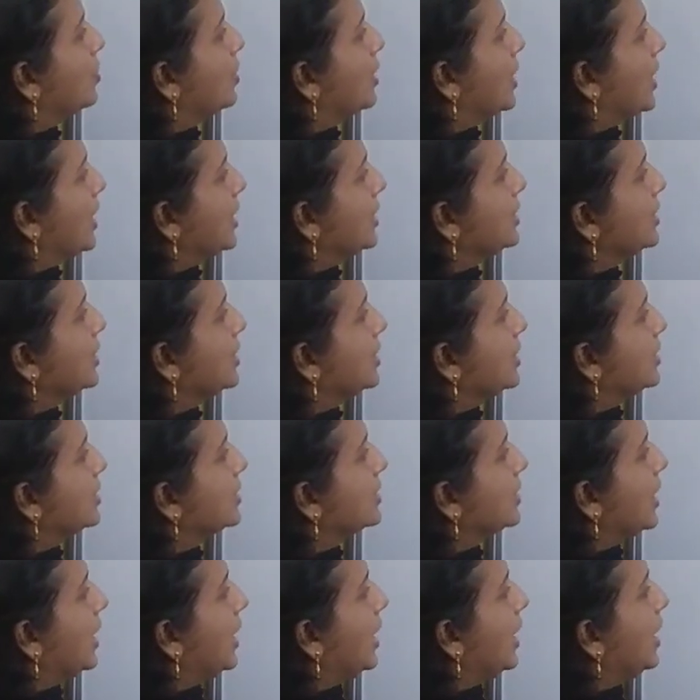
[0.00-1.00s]
writing
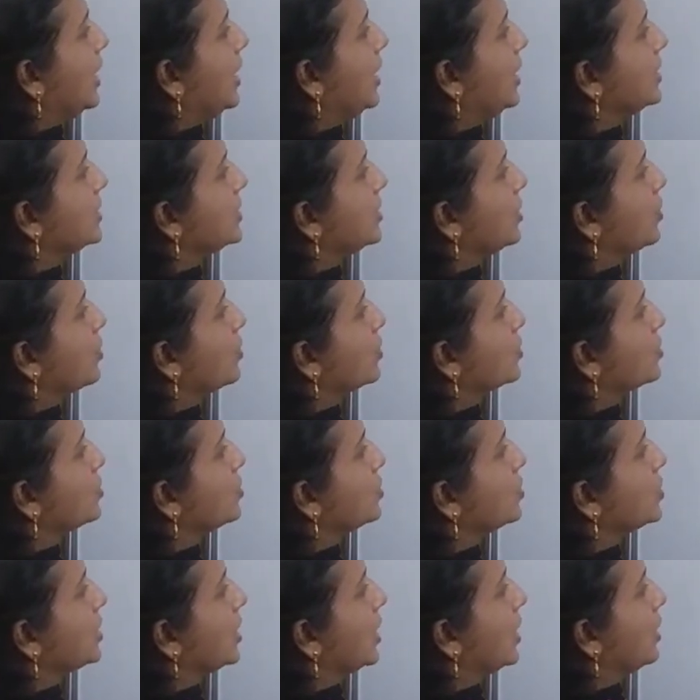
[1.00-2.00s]
this a is equals
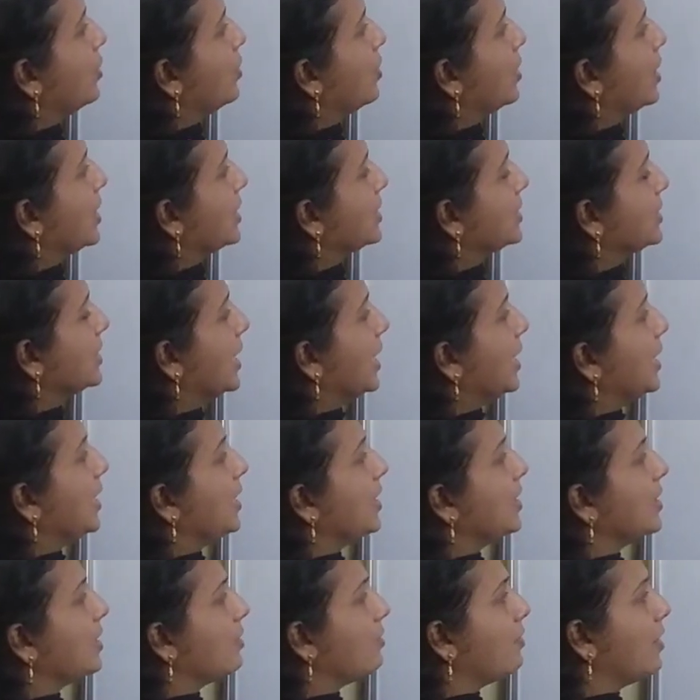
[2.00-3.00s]
to 10, you are
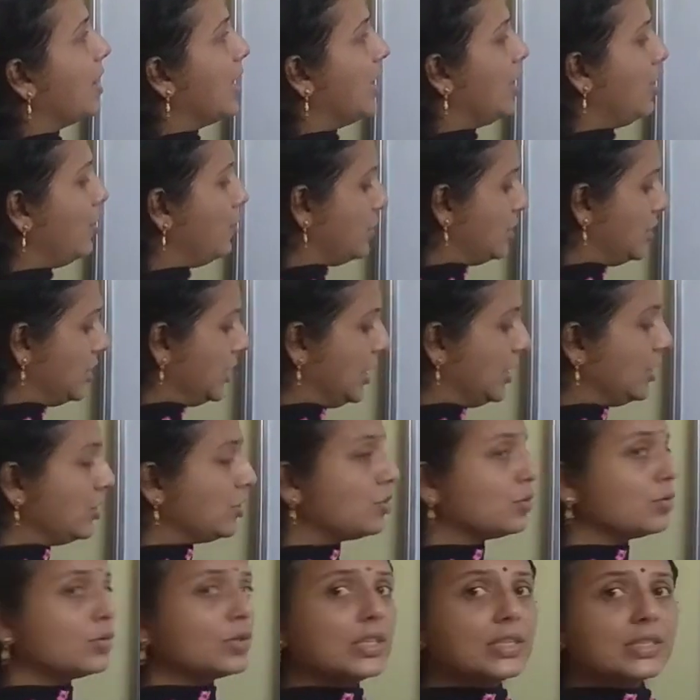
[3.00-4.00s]
assigning the value 10
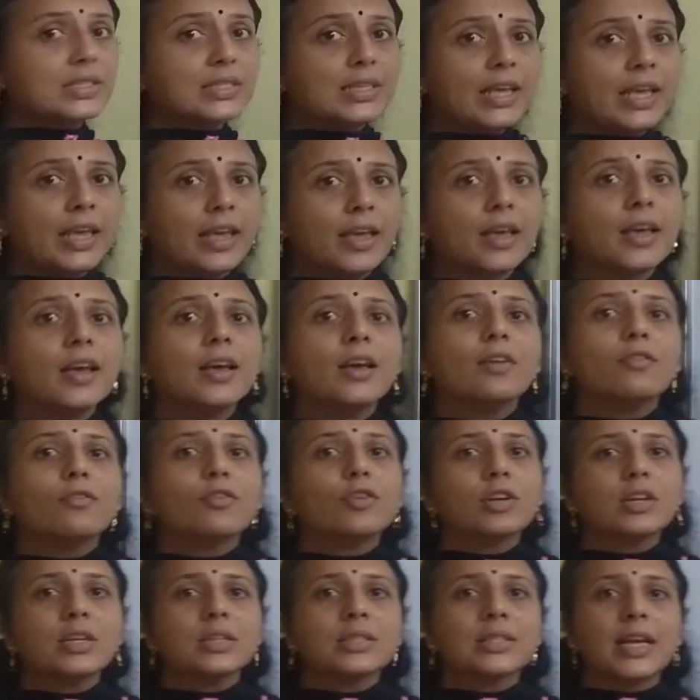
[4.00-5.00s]
to this a.
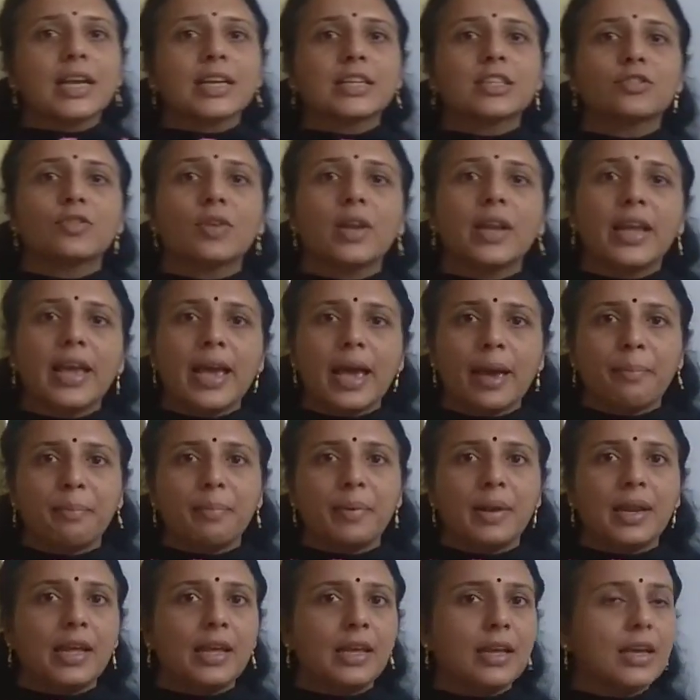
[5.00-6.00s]
What is actually
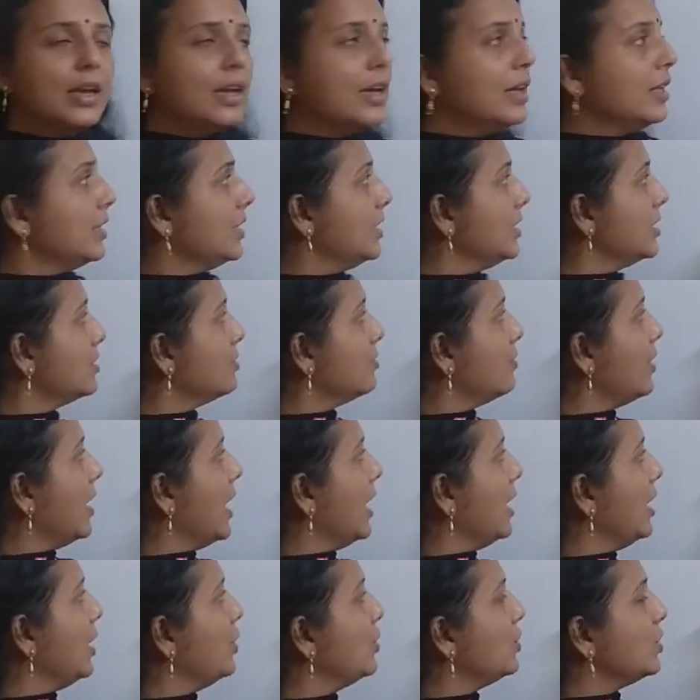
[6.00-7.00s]
happening? This
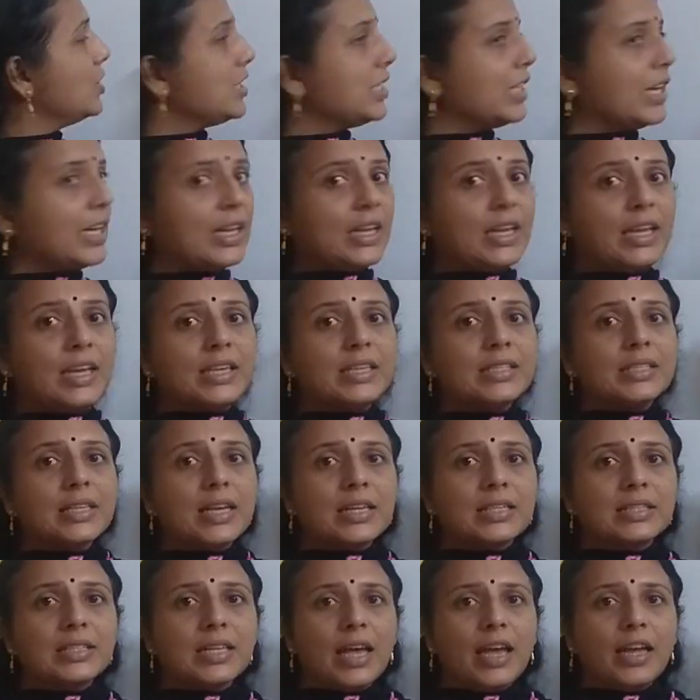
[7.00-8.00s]
value 10 is
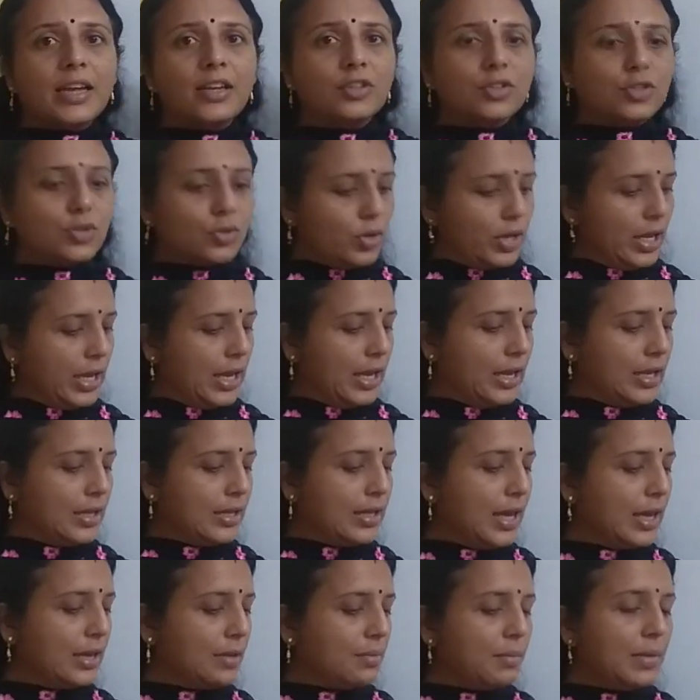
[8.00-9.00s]
assigned to a.
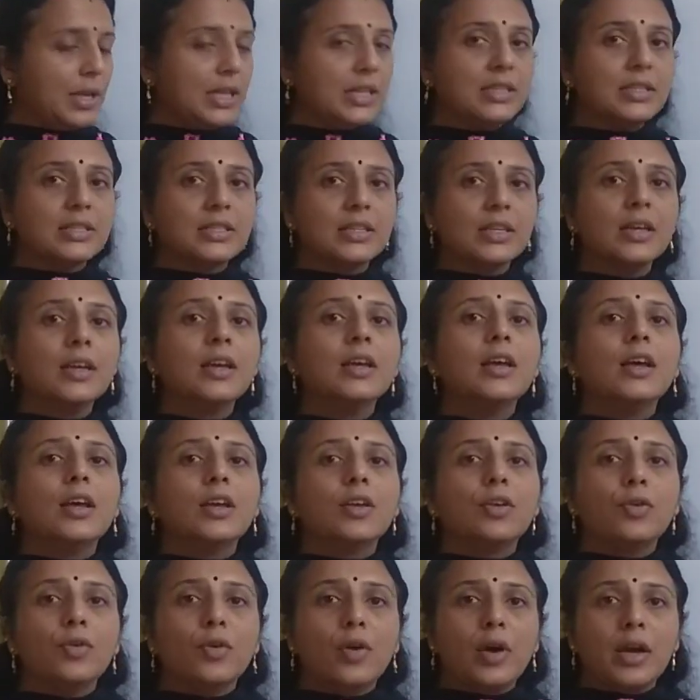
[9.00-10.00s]
That means
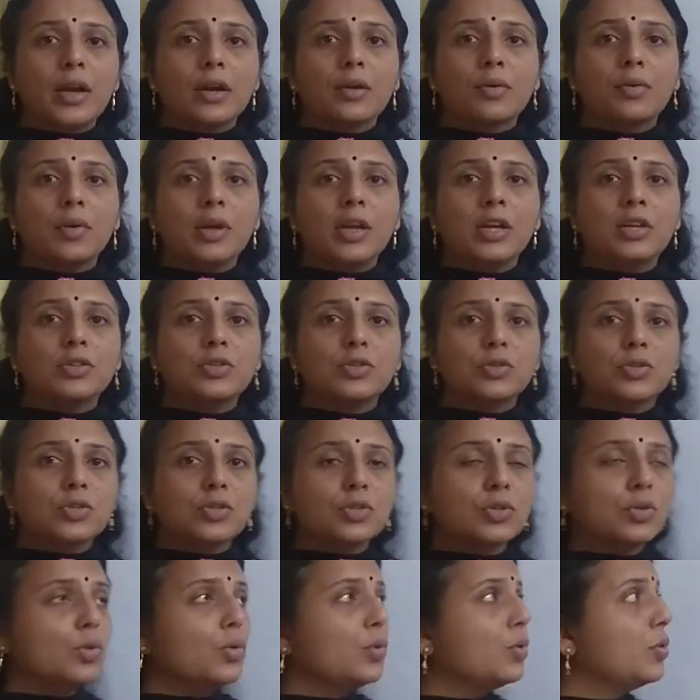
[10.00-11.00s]
you are going to
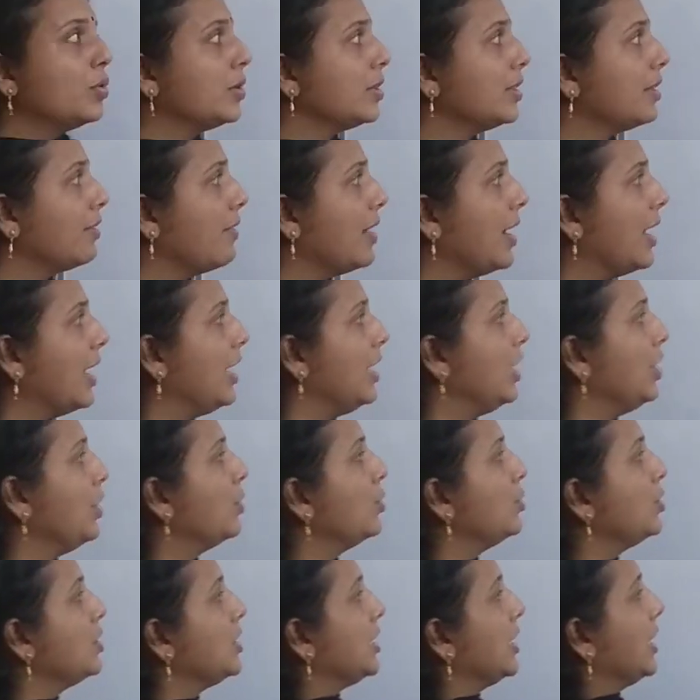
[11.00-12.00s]
store the
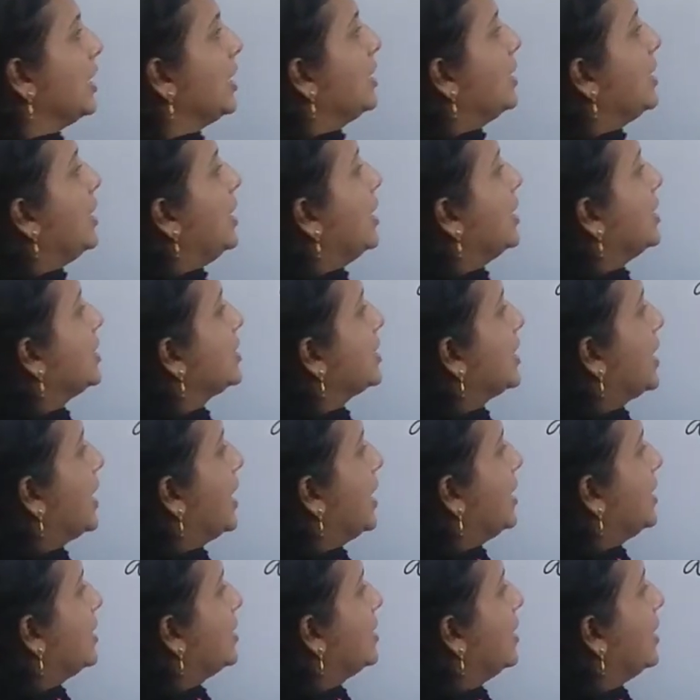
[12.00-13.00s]
value 10
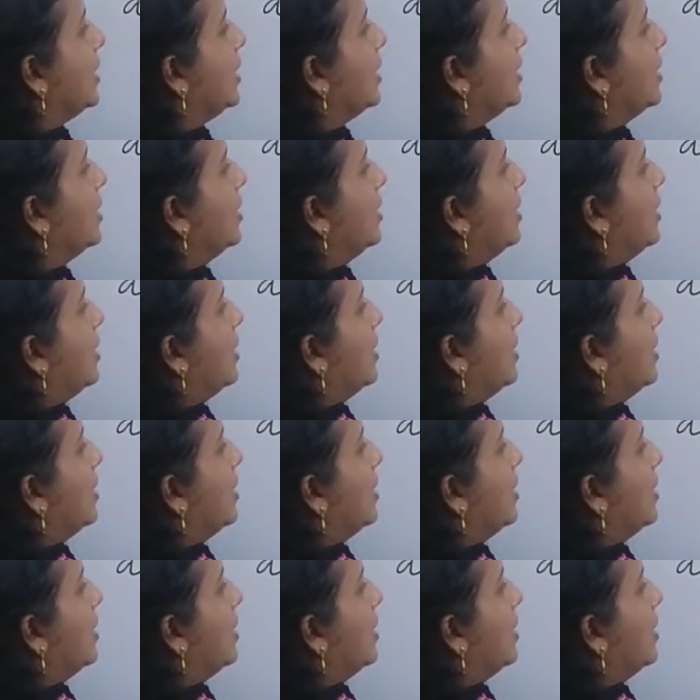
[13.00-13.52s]
inside the